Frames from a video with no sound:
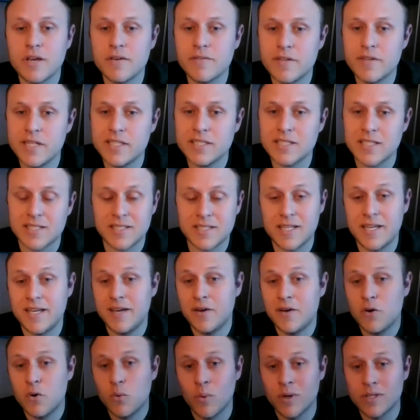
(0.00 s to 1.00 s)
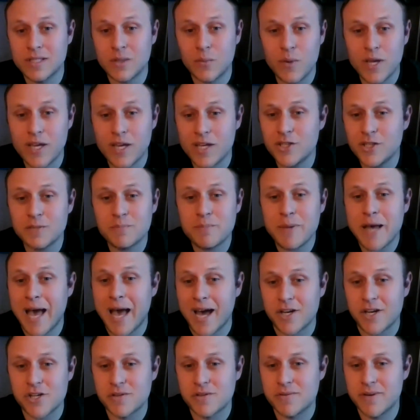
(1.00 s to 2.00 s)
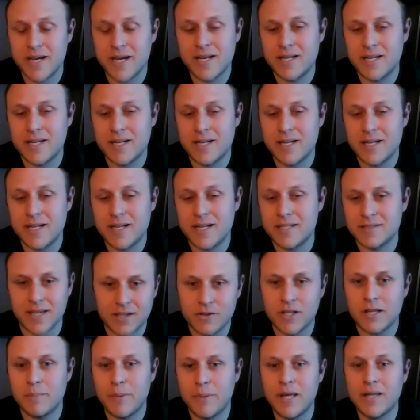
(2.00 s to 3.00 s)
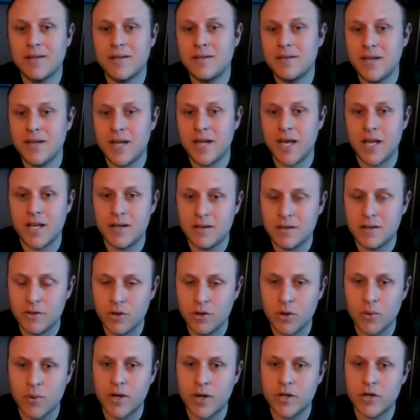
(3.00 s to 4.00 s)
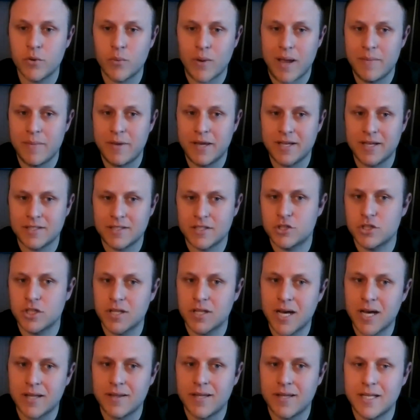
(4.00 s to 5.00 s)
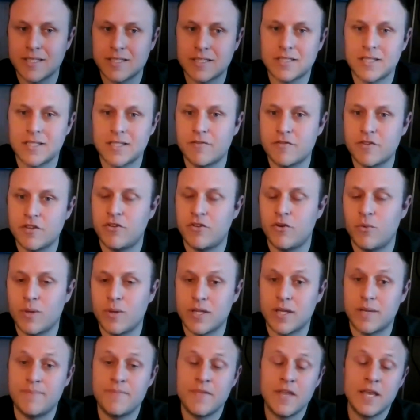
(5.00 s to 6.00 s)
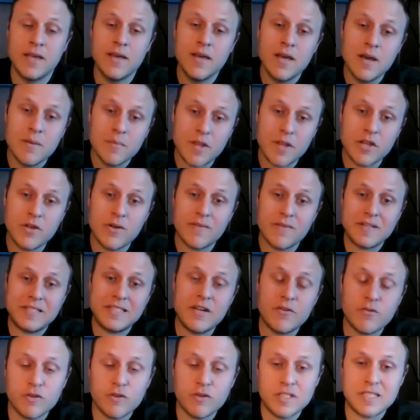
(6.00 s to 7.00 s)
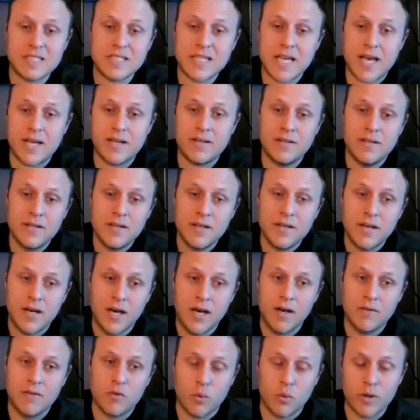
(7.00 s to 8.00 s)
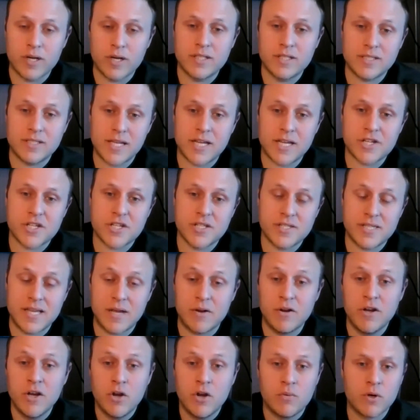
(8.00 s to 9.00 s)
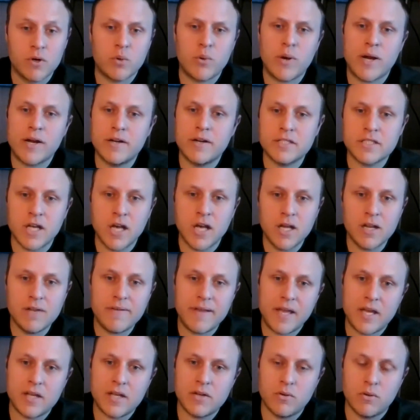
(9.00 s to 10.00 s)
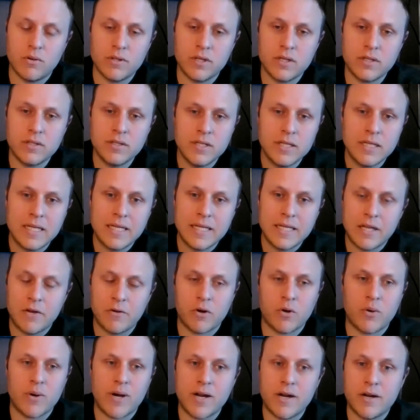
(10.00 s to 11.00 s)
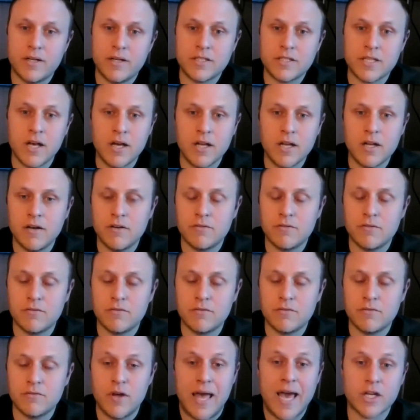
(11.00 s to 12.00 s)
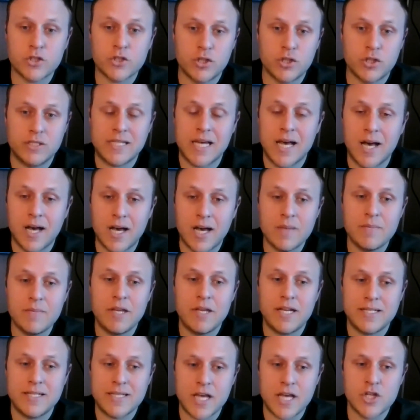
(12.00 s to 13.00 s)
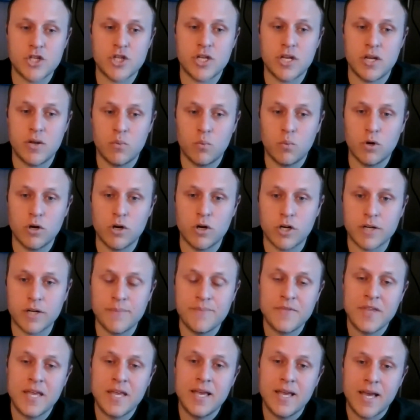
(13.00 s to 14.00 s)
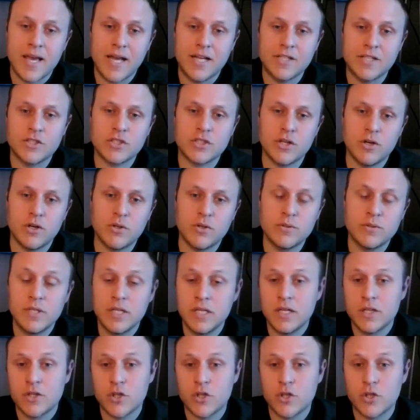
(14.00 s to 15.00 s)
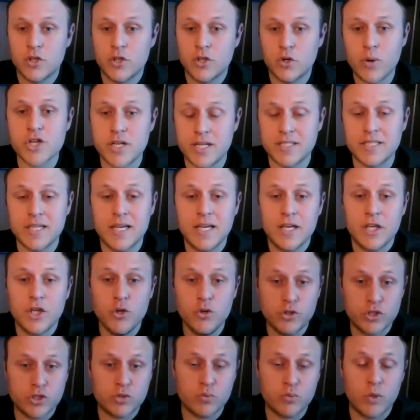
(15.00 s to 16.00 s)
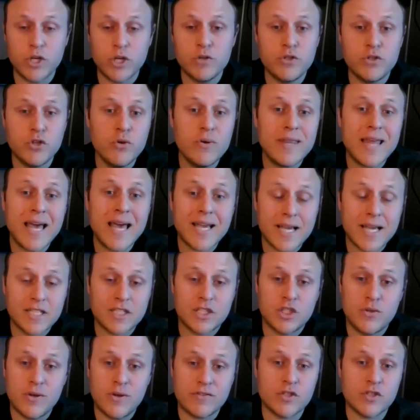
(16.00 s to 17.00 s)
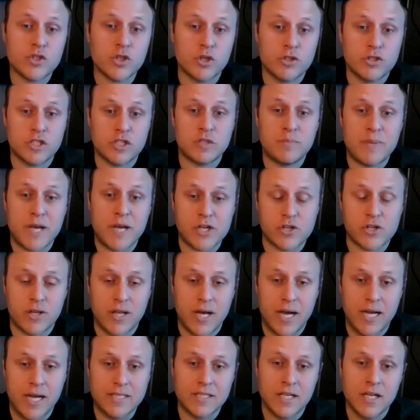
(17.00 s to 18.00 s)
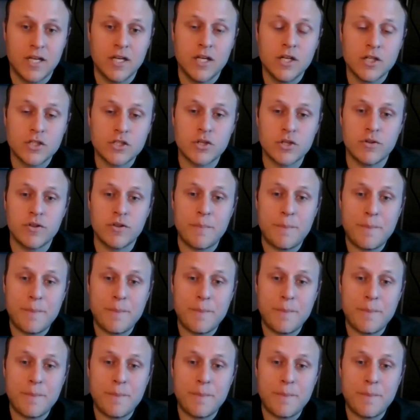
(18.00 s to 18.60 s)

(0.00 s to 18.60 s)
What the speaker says: So think of these as the ones that we can just patch, right? It's like you click a button and you go on your way because there's a lot less stuff to do with it. But then you have a different set of organizations that require a ton of handholding. They require a ton of extra time and attention and work. And so the question is, what you do in that case is you have to start to specialize.